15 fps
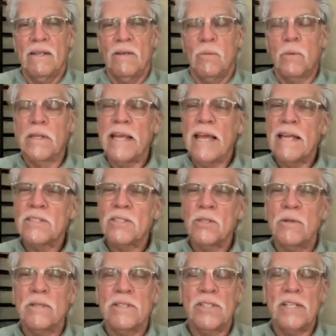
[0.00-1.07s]
Well, the answer
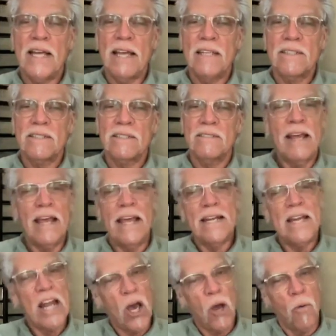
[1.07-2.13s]
is yes and
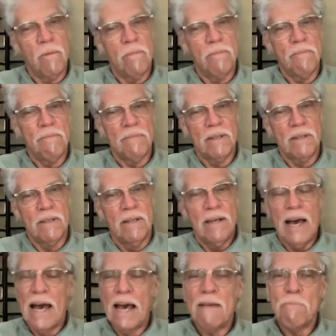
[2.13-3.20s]
no.
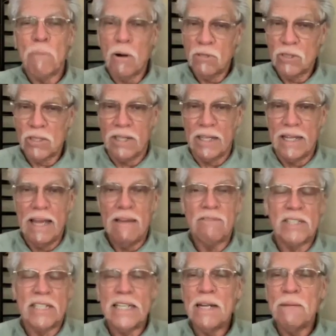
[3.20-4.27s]
I personally have
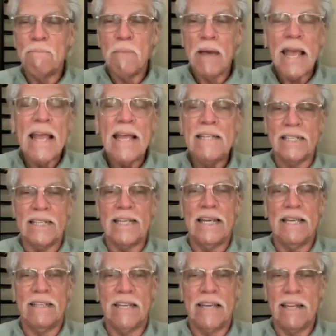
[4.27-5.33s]
seen amazing
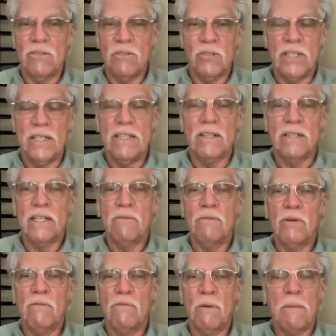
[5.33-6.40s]
healing energy
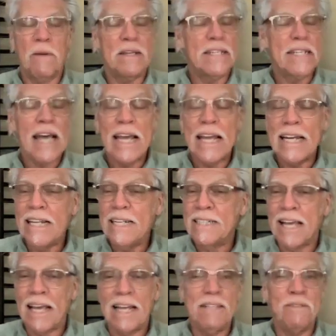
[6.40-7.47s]
delivered from a tiny,
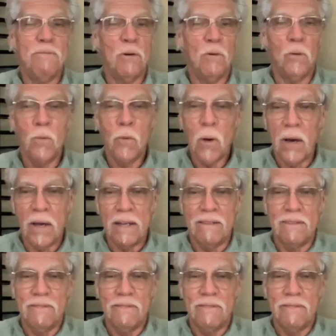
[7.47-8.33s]
tiny Vogel wand.